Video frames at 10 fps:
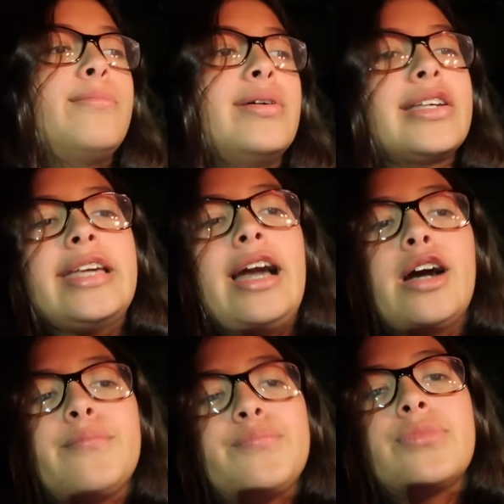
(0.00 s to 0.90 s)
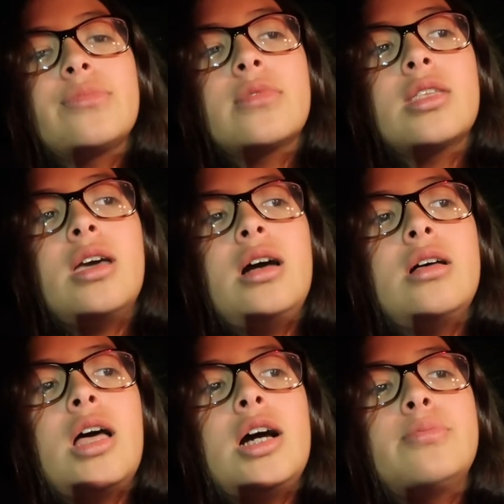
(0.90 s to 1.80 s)
But yeah,
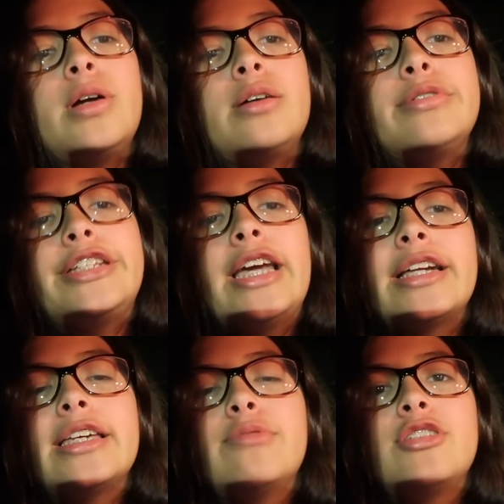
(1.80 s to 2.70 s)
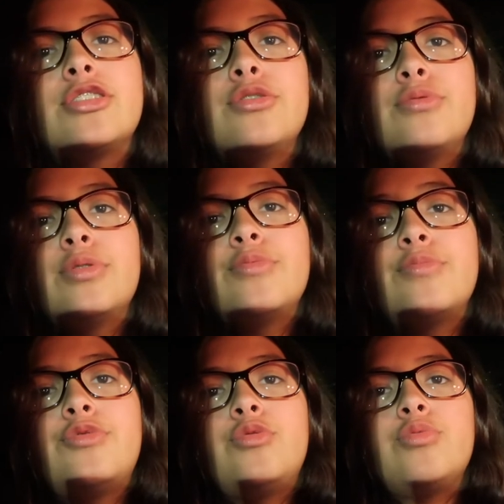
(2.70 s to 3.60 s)
I'll probably check in with you
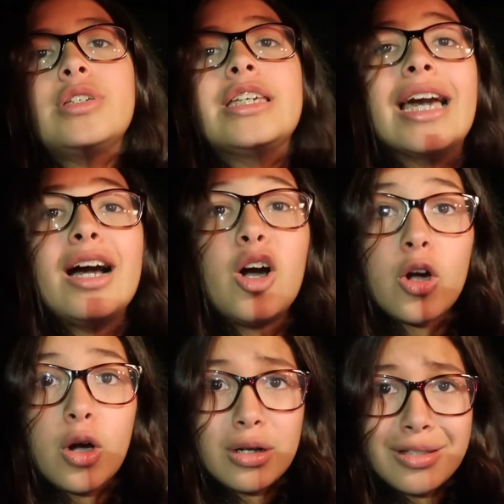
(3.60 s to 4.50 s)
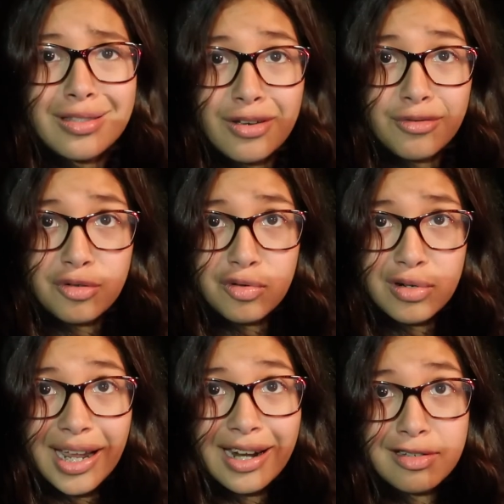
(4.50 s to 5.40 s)
when we get the
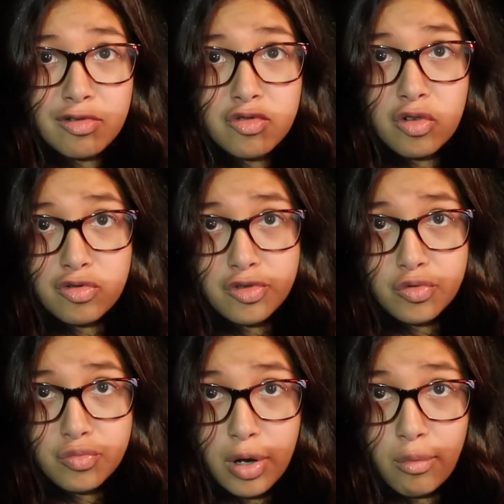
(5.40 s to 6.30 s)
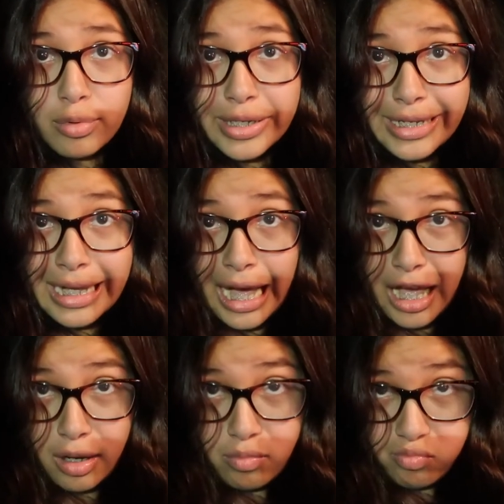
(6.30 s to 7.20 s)
food and I'll show you what we got,